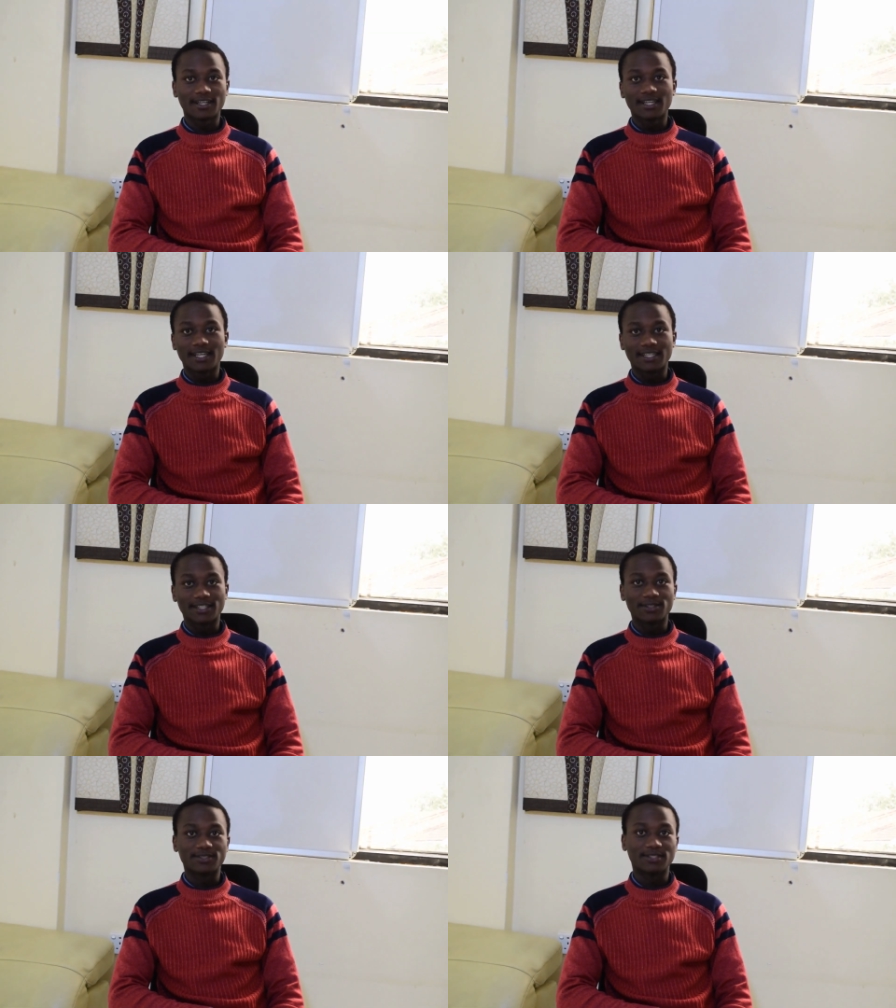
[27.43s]
and now
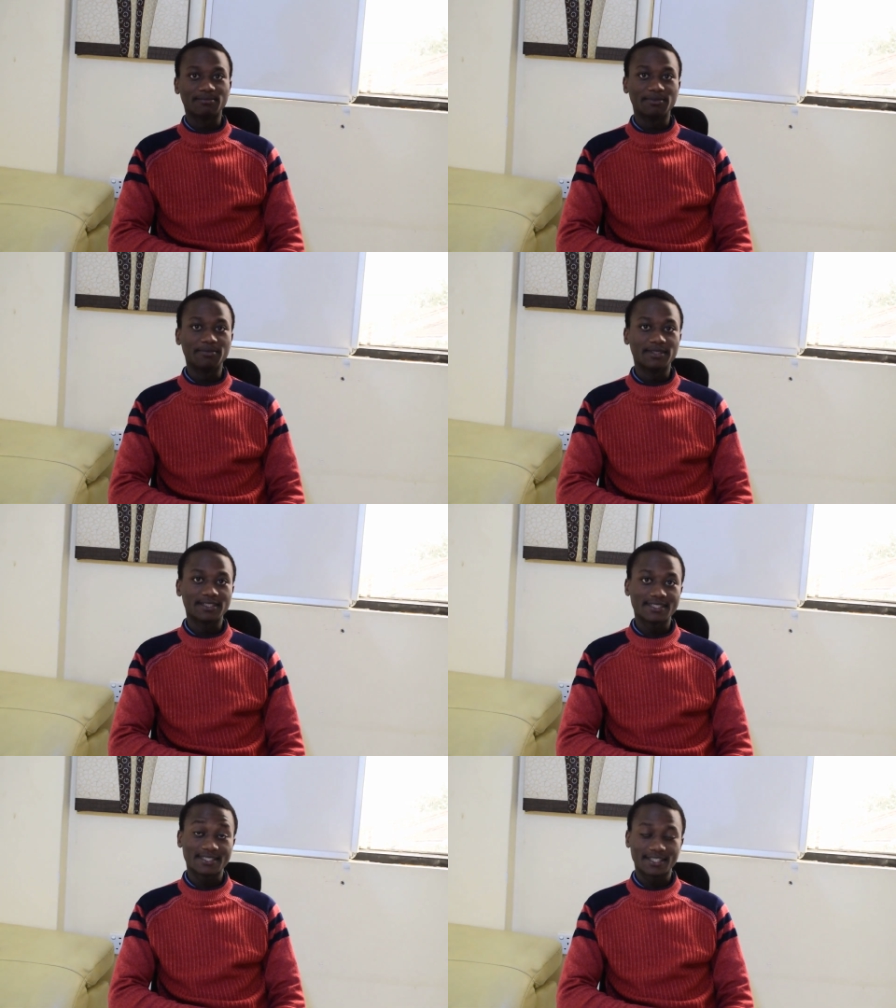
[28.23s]
it will be
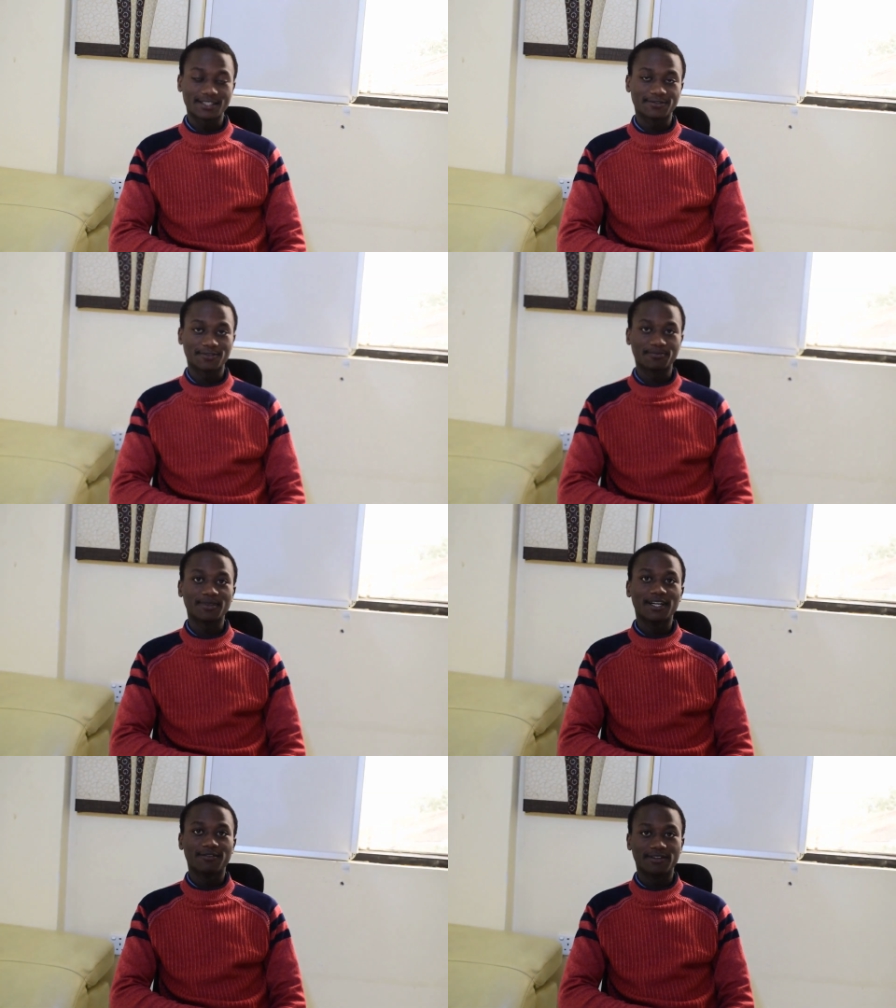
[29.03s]
starting from
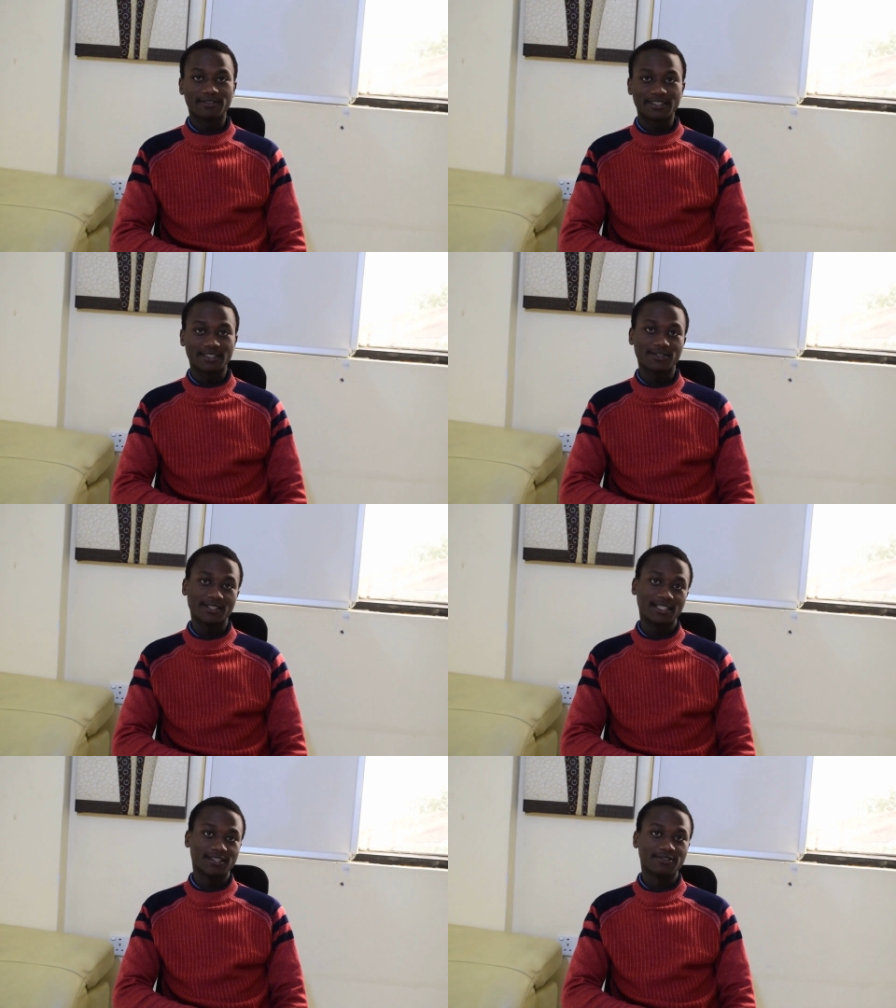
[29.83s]
500,000
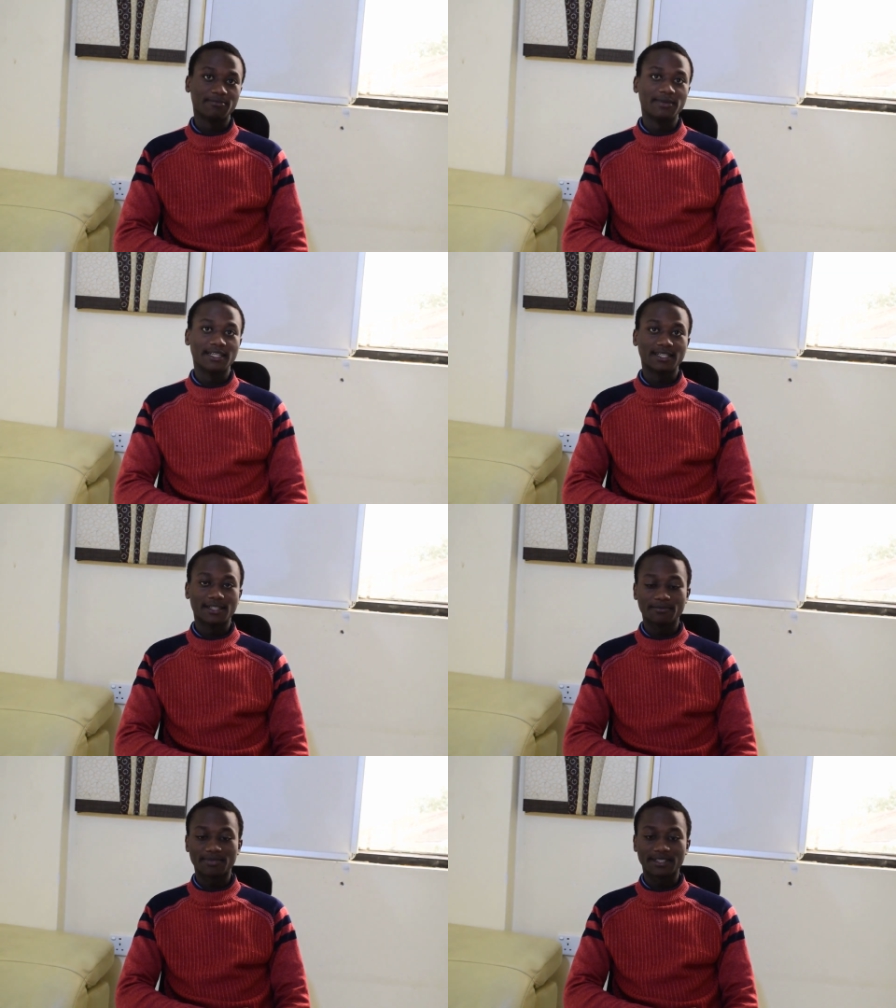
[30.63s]
if the bill
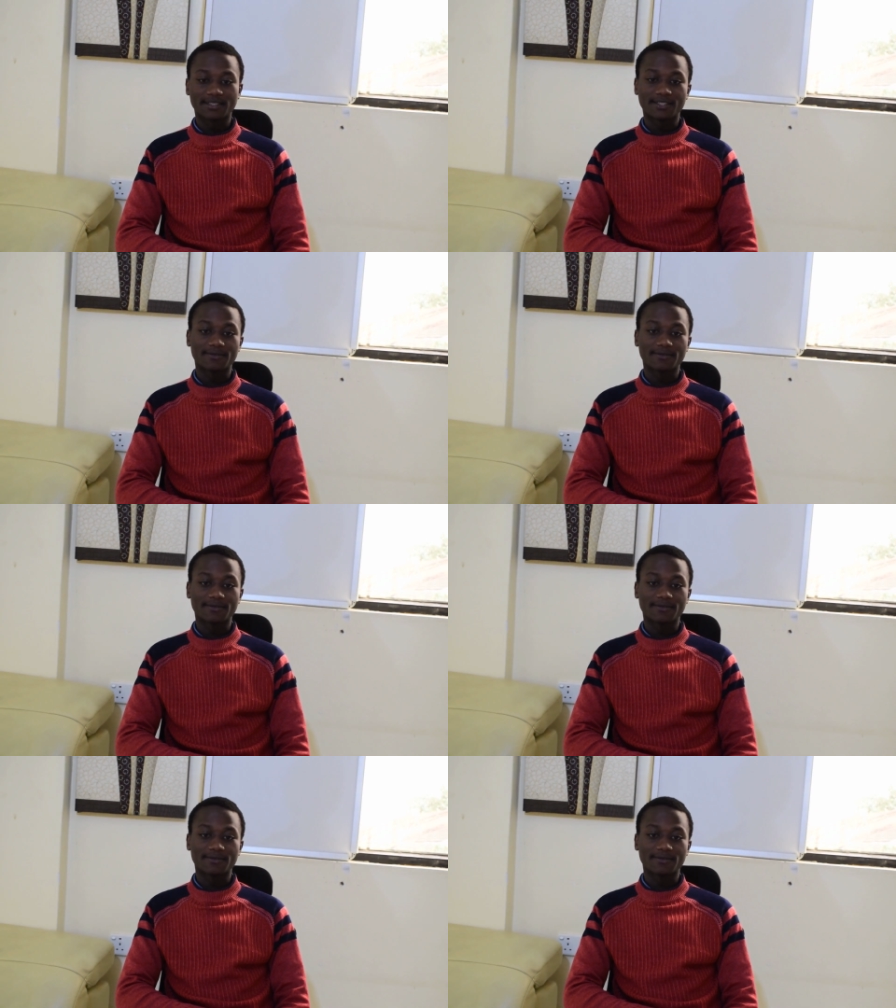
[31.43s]
passes.